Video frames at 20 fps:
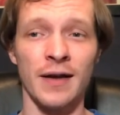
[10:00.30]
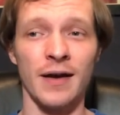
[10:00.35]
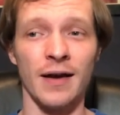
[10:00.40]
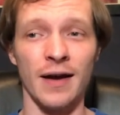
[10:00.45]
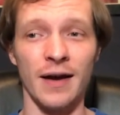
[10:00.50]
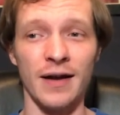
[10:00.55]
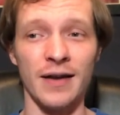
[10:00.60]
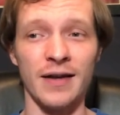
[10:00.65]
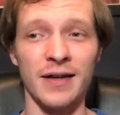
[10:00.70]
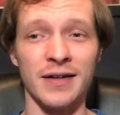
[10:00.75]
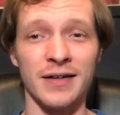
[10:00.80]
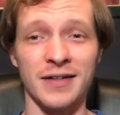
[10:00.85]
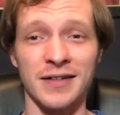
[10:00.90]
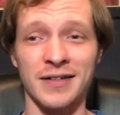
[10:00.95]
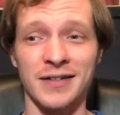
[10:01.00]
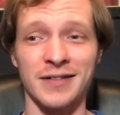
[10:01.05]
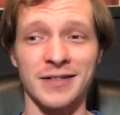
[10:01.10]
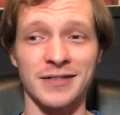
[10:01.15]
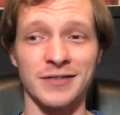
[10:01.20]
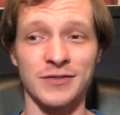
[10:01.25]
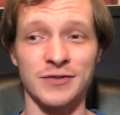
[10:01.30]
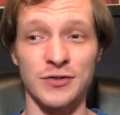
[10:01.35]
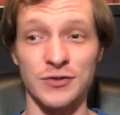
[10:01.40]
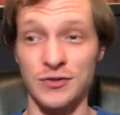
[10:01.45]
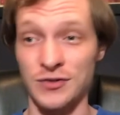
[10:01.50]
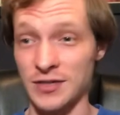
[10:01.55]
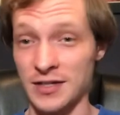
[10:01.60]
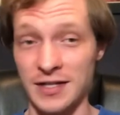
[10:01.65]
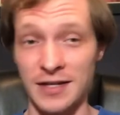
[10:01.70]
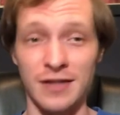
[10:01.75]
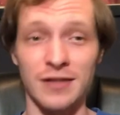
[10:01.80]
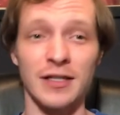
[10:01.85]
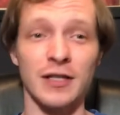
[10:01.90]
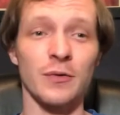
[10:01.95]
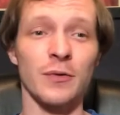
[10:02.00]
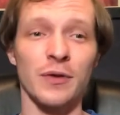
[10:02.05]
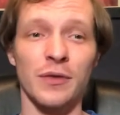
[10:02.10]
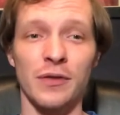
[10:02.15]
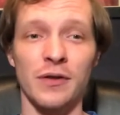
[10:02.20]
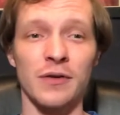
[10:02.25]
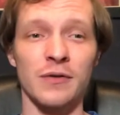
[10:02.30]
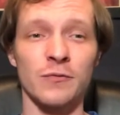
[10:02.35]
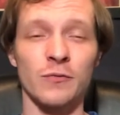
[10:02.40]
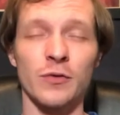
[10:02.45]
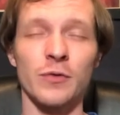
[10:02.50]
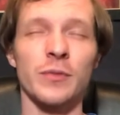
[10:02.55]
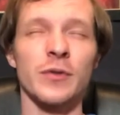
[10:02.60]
and just dealing with it would have